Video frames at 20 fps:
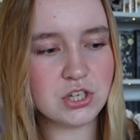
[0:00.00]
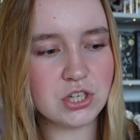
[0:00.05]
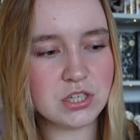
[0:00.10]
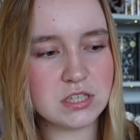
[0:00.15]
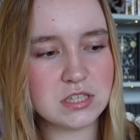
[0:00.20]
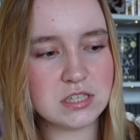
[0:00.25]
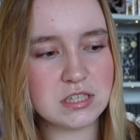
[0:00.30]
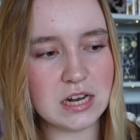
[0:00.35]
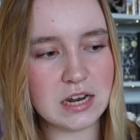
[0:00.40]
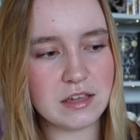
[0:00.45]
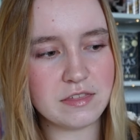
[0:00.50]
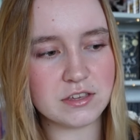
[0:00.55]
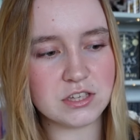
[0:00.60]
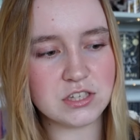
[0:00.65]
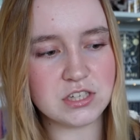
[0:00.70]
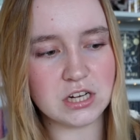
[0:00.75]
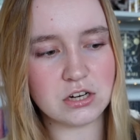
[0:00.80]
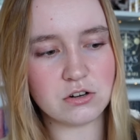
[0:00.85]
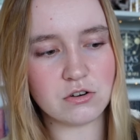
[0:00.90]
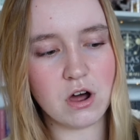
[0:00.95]
just stick the
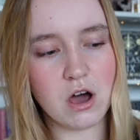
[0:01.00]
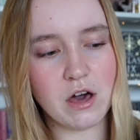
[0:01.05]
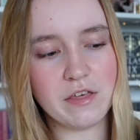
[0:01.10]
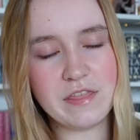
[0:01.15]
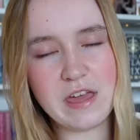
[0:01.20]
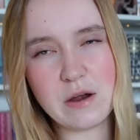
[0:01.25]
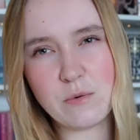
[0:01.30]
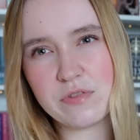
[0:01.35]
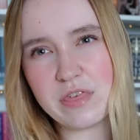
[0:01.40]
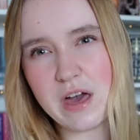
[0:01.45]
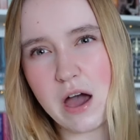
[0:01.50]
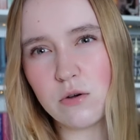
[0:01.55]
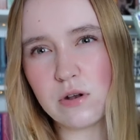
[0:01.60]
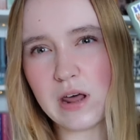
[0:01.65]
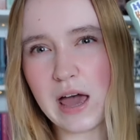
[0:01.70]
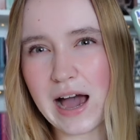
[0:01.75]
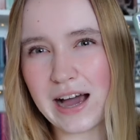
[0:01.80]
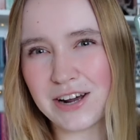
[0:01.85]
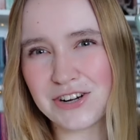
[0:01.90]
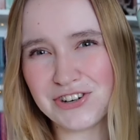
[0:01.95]
sticker on there without
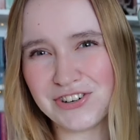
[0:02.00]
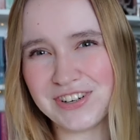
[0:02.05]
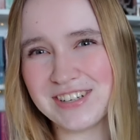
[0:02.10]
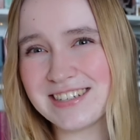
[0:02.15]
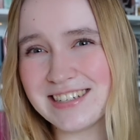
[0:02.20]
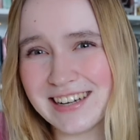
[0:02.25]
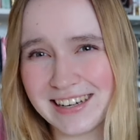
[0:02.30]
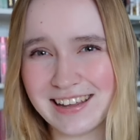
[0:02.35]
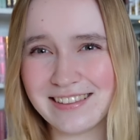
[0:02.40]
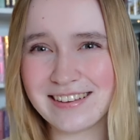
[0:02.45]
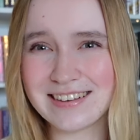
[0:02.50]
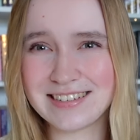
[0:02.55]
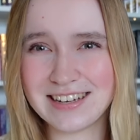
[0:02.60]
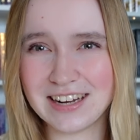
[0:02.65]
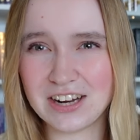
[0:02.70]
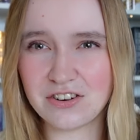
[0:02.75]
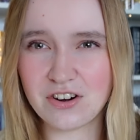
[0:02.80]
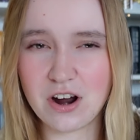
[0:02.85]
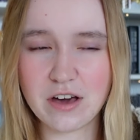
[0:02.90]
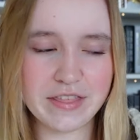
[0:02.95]
actually sticking the
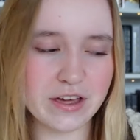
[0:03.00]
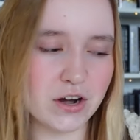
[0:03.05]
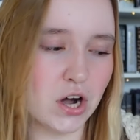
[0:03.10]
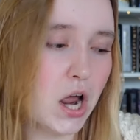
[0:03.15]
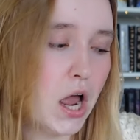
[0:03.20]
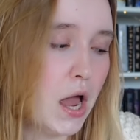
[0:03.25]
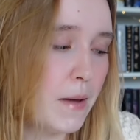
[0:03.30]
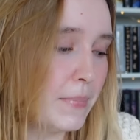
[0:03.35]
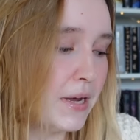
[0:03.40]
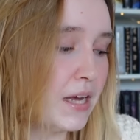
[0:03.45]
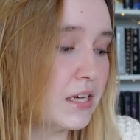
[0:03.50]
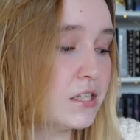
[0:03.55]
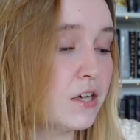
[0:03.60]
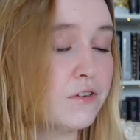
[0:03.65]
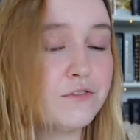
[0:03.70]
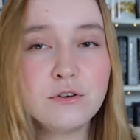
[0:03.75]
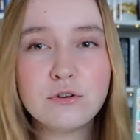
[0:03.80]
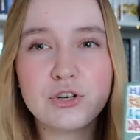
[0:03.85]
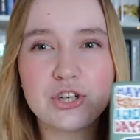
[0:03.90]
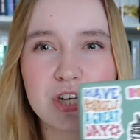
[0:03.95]
sticker on there. Because
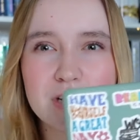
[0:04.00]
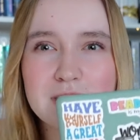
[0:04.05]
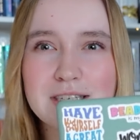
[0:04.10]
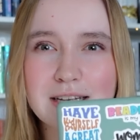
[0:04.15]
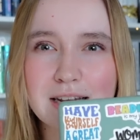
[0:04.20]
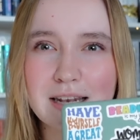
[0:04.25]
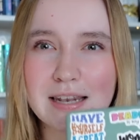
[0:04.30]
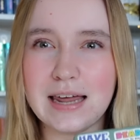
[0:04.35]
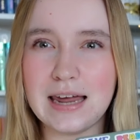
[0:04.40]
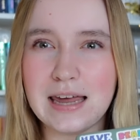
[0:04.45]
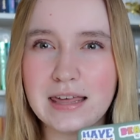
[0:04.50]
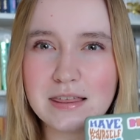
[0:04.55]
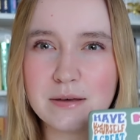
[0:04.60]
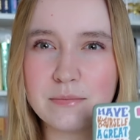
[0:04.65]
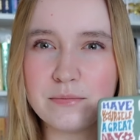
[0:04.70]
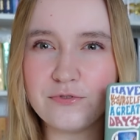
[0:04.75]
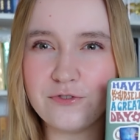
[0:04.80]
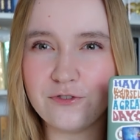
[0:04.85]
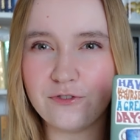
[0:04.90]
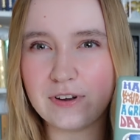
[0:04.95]
if you just lay
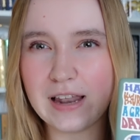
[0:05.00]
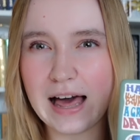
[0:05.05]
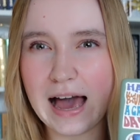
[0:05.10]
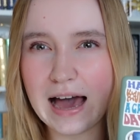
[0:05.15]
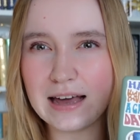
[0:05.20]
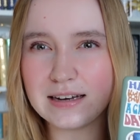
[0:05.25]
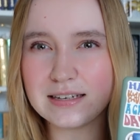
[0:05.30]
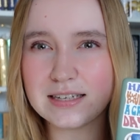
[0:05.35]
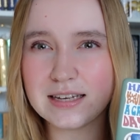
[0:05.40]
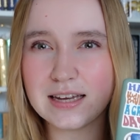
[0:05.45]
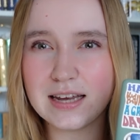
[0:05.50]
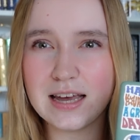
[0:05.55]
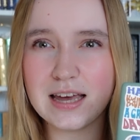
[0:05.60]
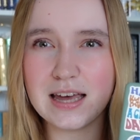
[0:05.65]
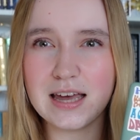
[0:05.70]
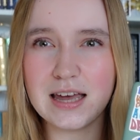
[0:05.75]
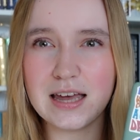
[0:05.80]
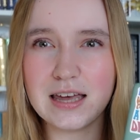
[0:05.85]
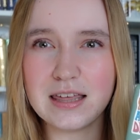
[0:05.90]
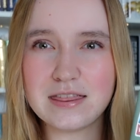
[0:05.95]
them flat,
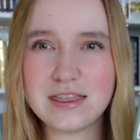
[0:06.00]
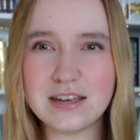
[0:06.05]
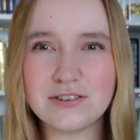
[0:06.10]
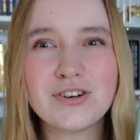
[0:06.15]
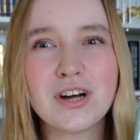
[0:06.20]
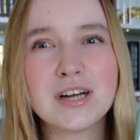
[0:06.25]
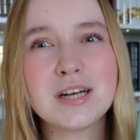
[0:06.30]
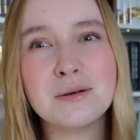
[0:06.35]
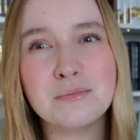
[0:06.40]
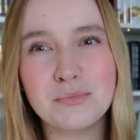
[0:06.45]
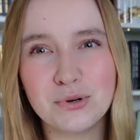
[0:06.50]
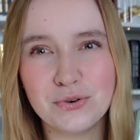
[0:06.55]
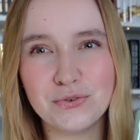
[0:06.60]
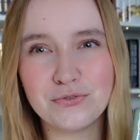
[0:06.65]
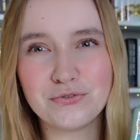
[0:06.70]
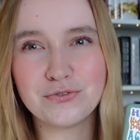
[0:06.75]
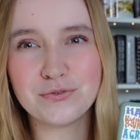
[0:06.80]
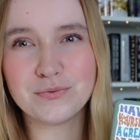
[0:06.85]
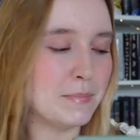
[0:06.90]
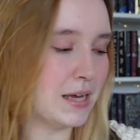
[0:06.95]
they're gonna
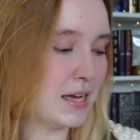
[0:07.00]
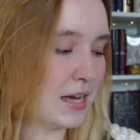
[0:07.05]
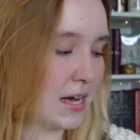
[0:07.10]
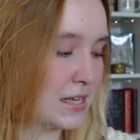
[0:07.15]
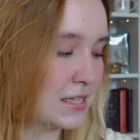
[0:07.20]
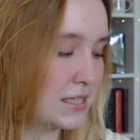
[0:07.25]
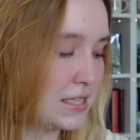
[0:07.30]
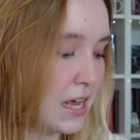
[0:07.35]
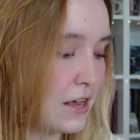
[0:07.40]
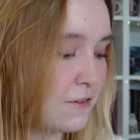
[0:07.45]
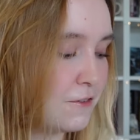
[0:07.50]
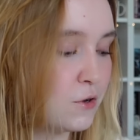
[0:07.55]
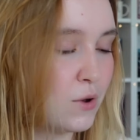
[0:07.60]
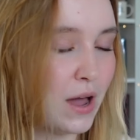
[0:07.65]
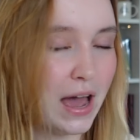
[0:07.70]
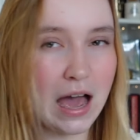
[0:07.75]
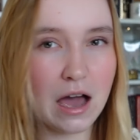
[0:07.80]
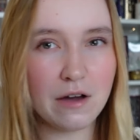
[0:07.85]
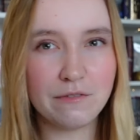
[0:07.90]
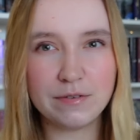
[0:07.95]
move. Because if you
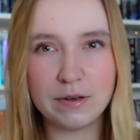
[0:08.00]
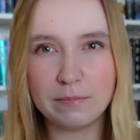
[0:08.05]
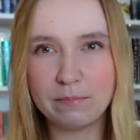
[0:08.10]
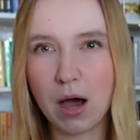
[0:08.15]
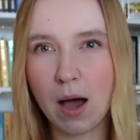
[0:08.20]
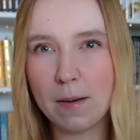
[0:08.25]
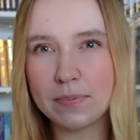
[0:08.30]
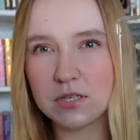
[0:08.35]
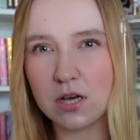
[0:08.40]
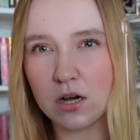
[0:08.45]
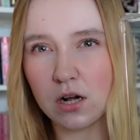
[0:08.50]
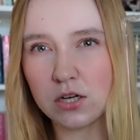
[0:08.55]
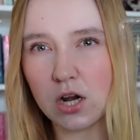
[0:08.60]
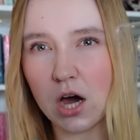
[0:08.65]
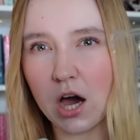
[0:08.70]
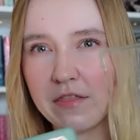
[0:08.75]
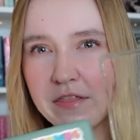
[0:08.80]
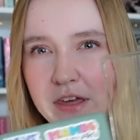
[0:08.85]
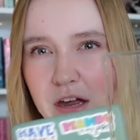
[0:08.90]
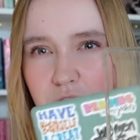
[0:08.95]
have the pop socket
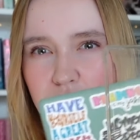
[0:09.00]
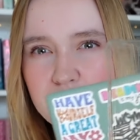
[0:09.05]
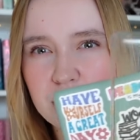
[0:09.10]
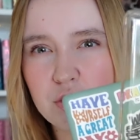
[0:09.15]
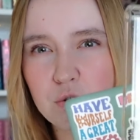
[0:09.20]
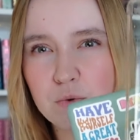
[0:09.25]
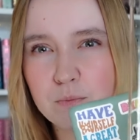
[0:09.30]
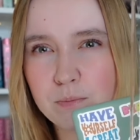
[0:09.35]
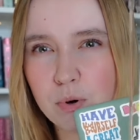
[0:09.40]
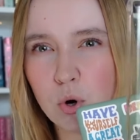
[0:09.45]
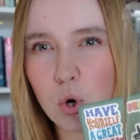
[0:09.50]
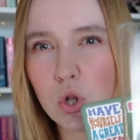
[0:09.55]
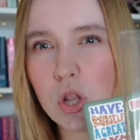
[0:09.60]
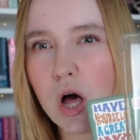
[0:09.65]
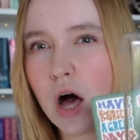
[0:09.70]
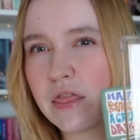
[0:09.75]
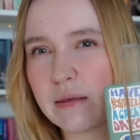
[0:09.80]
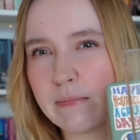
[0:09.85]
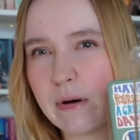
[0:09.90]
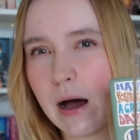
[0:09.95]
on there and you pull
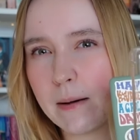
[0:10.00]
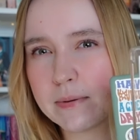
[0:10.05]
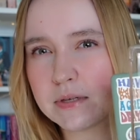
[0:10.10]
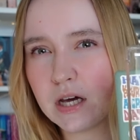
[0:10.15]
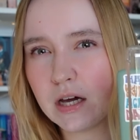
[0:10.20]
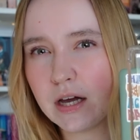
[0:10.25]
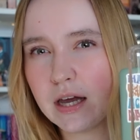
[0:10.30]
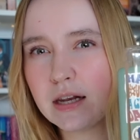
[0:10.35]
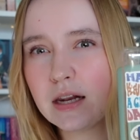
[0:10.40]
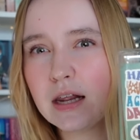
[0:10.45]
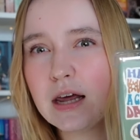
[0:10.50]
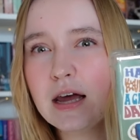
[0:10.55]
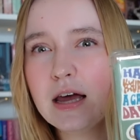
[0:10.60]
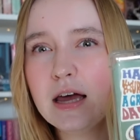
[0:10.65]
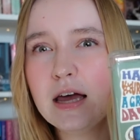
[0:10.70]
on the pop socket,